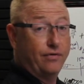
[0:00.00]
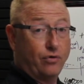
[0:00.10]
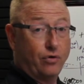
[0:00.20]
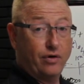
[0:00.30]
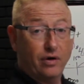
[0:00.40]

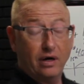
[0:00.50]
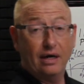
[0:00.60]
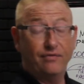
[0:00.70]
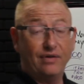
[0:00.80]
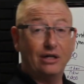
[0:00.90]
for
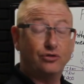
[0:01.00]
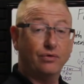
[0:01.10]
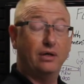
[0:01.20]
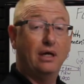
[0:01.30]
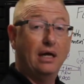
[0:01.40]
a
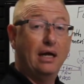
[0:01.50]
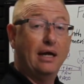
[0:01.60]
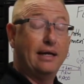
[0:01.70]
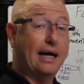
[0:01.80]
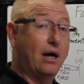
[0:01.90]
veteran.
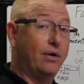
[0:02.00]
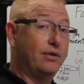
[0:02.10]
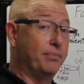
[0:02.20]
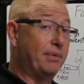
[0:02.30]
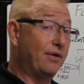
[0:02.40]
Now,
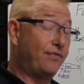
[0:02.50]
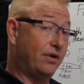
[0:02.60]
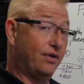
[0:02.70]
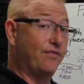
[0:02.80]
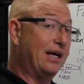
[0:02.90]
the
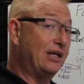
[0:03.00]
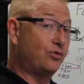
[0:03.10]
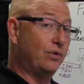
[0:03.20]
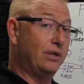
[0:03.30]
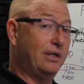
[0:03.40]
benefit of the
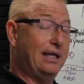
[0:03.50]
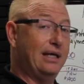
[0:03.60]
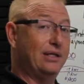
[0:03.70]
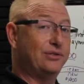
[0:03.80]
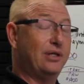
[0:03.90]
veteran
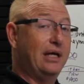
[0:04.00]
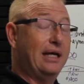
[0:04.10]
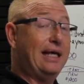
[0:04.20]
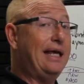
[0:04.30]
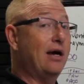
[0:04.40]
is
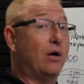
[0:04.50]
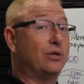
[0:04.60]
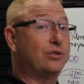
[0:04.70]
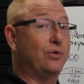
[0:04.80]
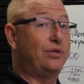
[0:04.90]
he
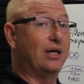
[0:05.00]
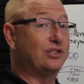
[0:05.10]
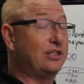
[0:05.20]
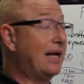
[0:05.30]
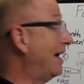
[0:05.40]
also
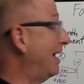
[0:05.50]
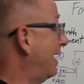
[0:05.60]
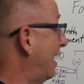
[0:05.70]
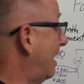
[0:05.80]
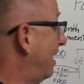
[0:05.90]
does not
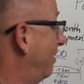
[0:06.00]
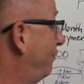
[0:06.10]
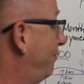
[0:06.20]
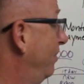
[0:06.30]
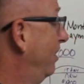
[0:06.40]

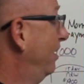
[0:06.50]
have